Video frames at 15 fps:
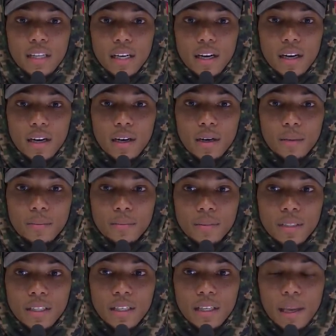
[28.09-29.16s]
Um,
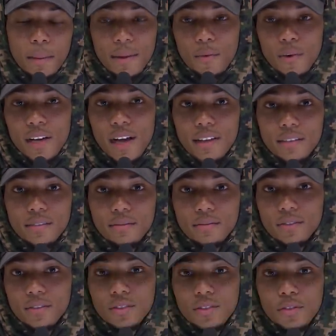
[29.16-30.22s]
I mean, we're not
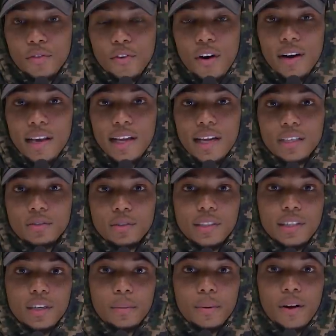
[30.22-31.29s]
too far in age. or a
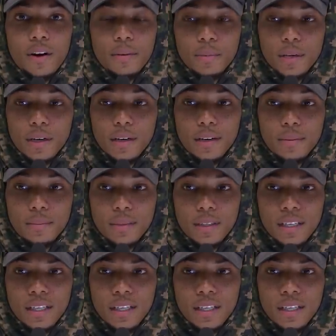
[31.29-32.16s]
year apart, but um,